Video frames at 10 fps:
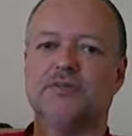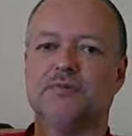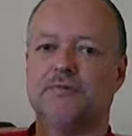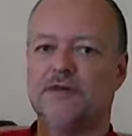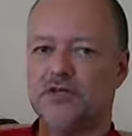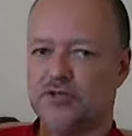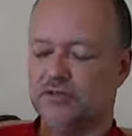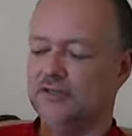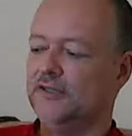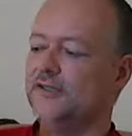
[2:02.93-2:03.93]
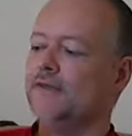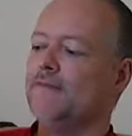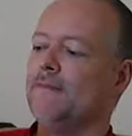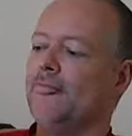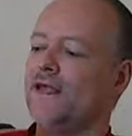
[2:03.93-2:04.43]
profession.
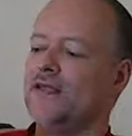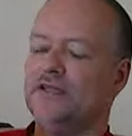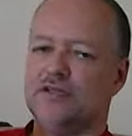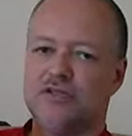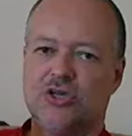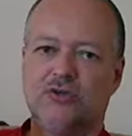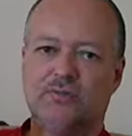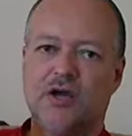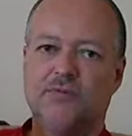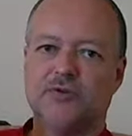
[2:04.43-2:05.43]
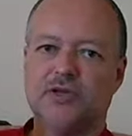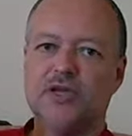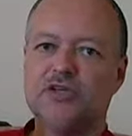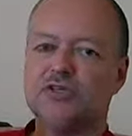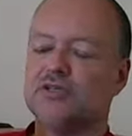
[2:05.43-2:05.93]
In the general
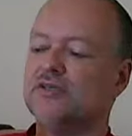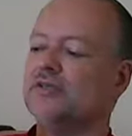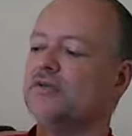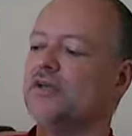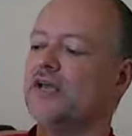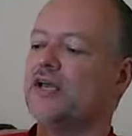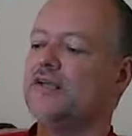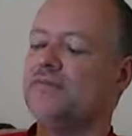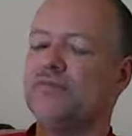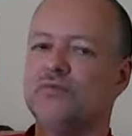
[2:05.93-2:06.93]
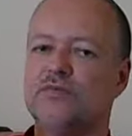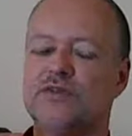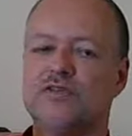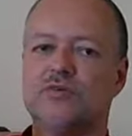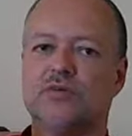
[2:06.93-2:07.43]
population, okay,
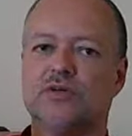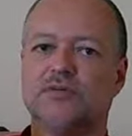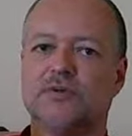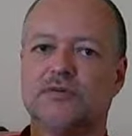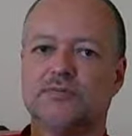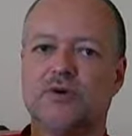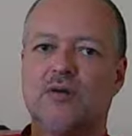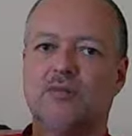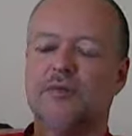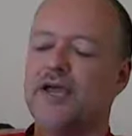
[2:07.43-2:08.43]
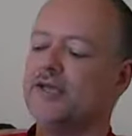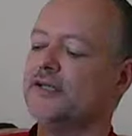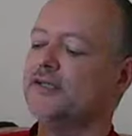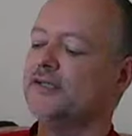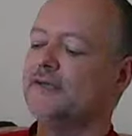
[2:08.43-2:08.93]
this is where it becomes
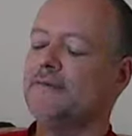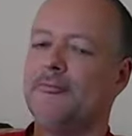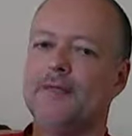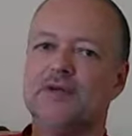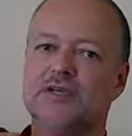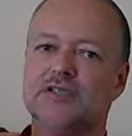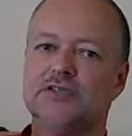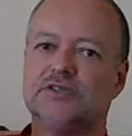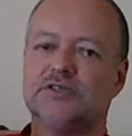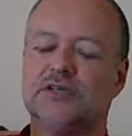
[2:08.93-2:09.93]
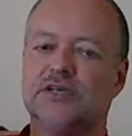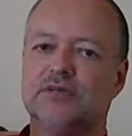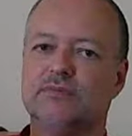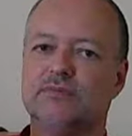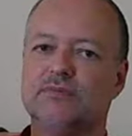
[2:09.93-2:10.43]
problematic, because
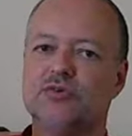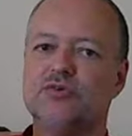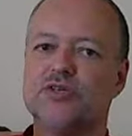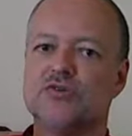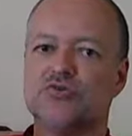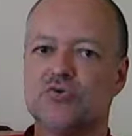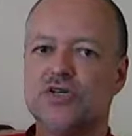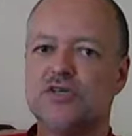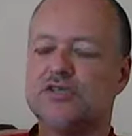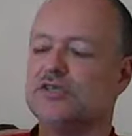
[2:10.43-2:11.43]
using treats